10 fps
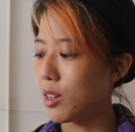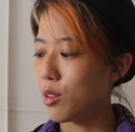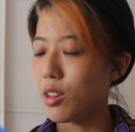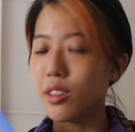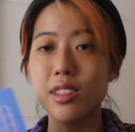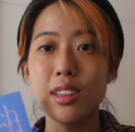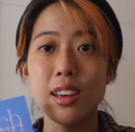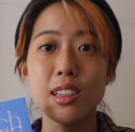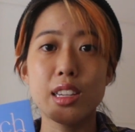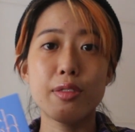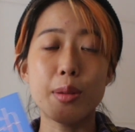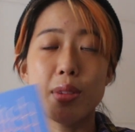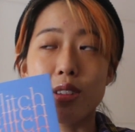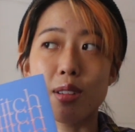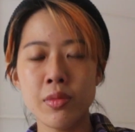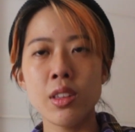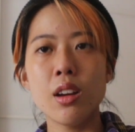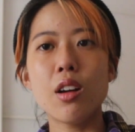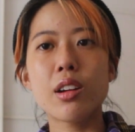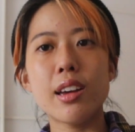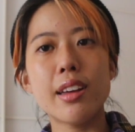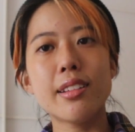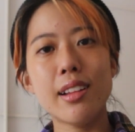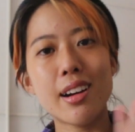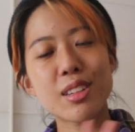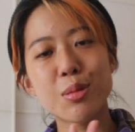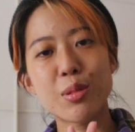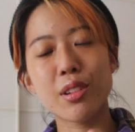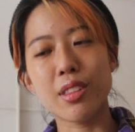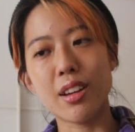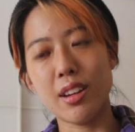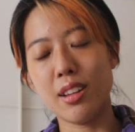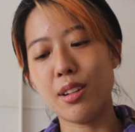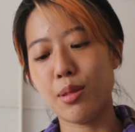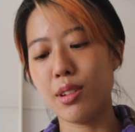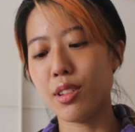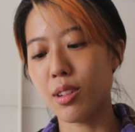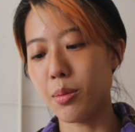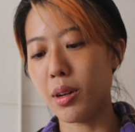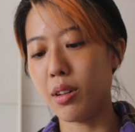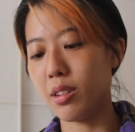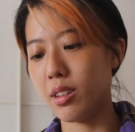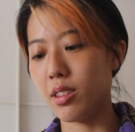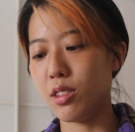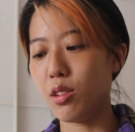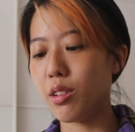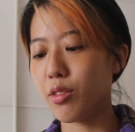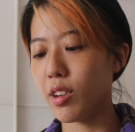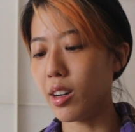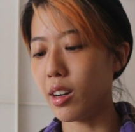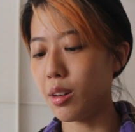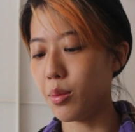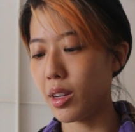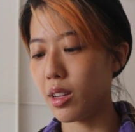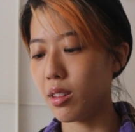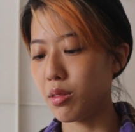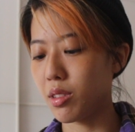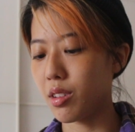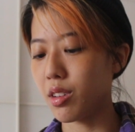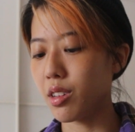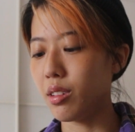in this case feminism. Okay, and the last book that I want to talk about is Duty-Free Art by Hito, Steyerl,